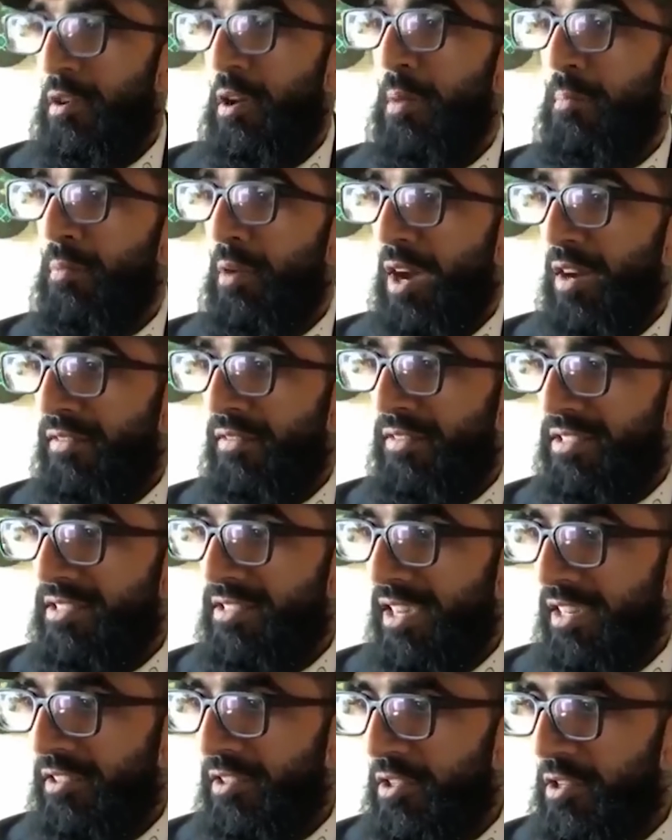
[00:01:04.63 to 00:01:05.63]
the nonprofit
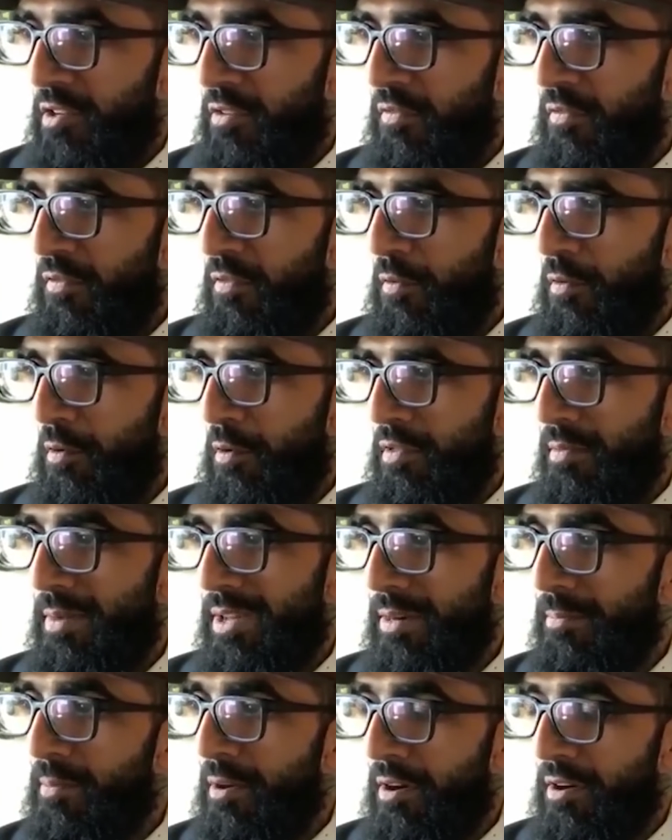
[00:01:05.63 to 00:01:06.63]
sector for the
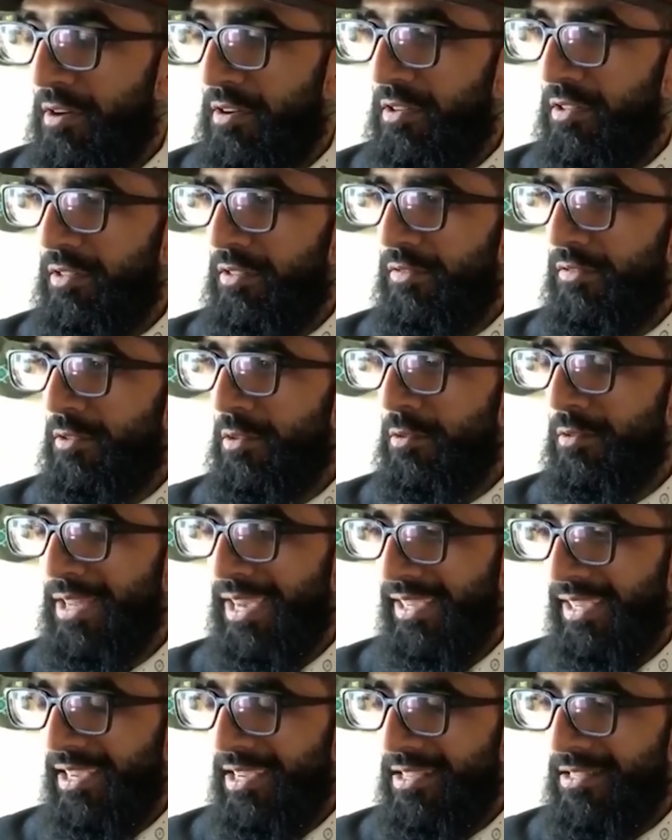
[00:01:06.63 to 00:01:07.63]
better part of two
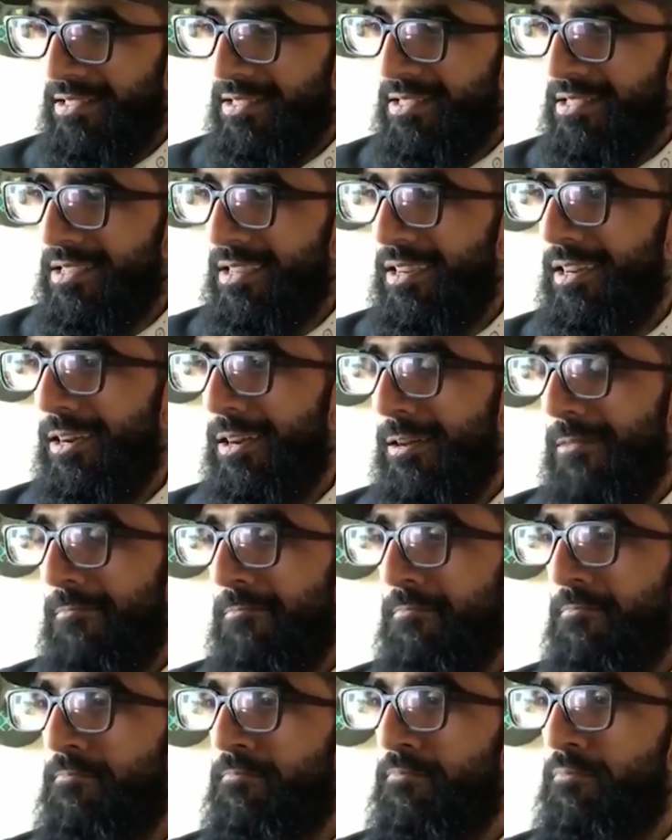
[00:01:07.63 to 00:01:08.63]
decades.
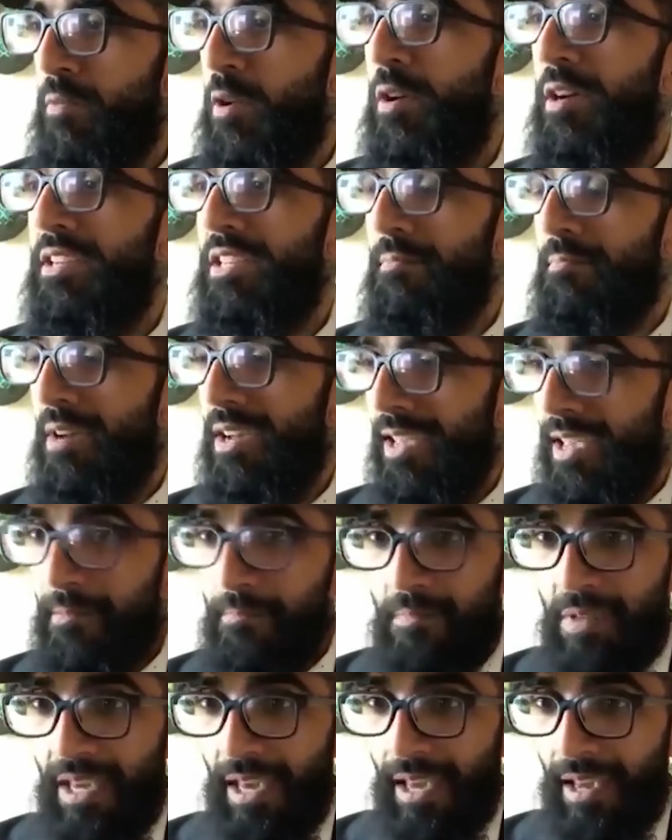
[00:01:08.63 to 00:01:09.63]
I did my
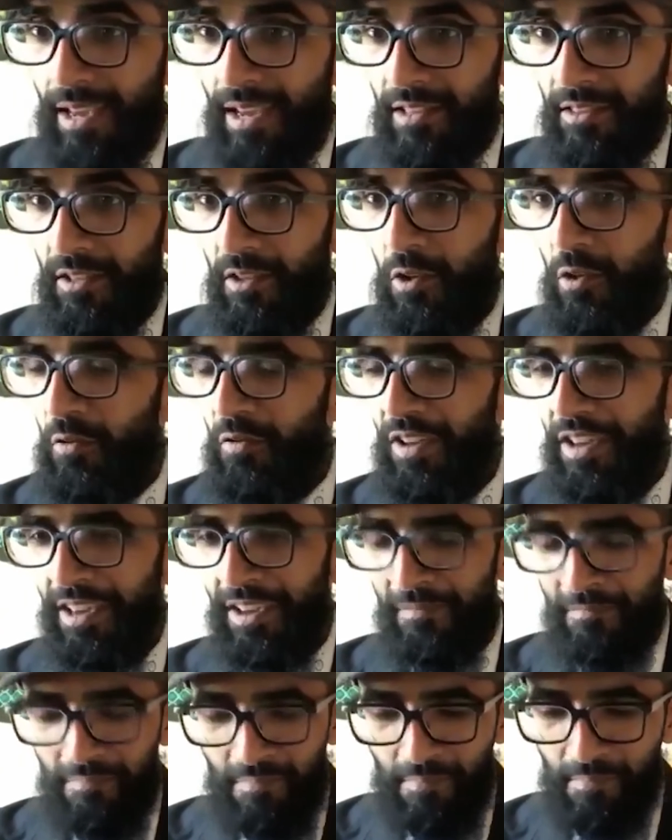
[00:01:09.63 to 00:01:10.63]
MBA at the U of
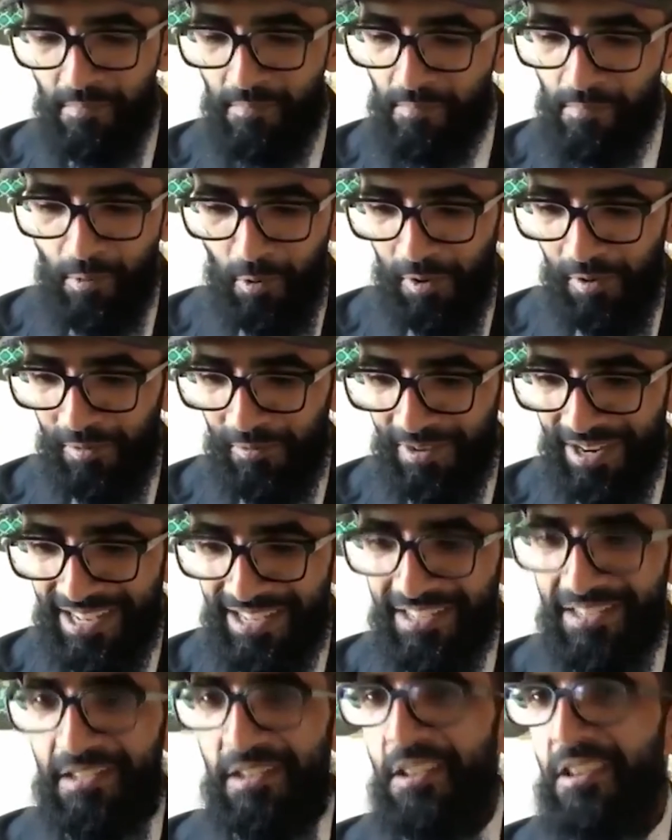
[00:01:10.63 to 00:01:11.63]
A, born and
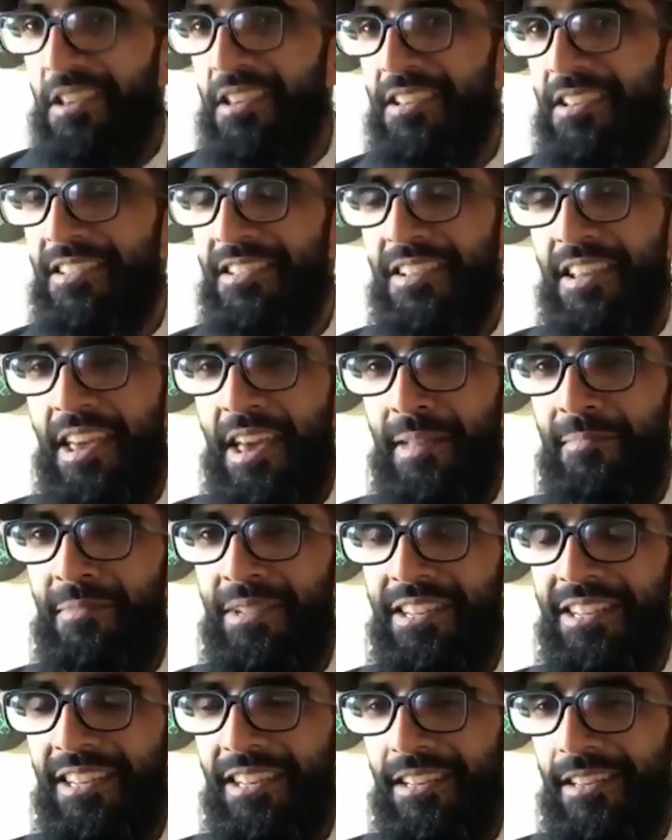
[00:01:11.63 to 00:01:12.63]
raised in
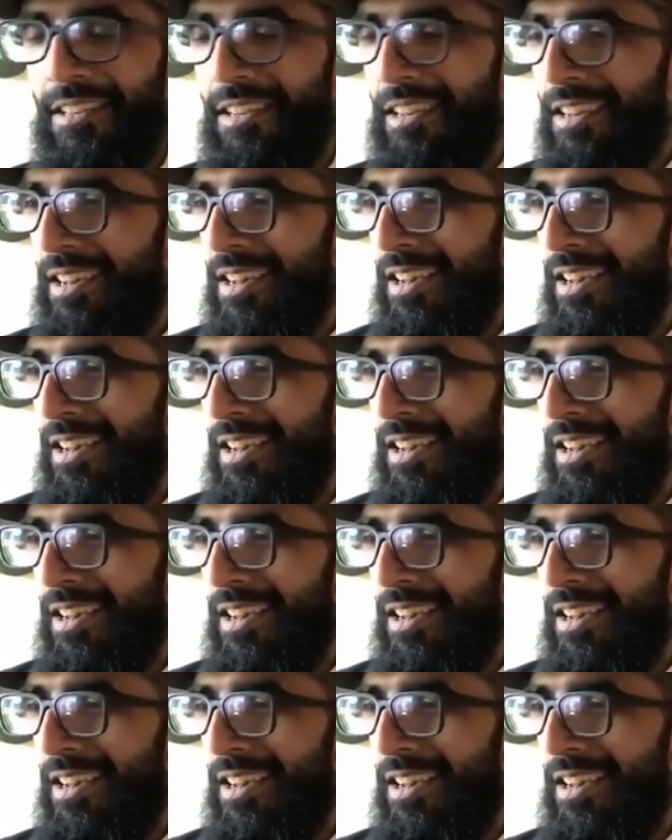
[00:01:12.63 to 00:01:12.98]
Edmonton.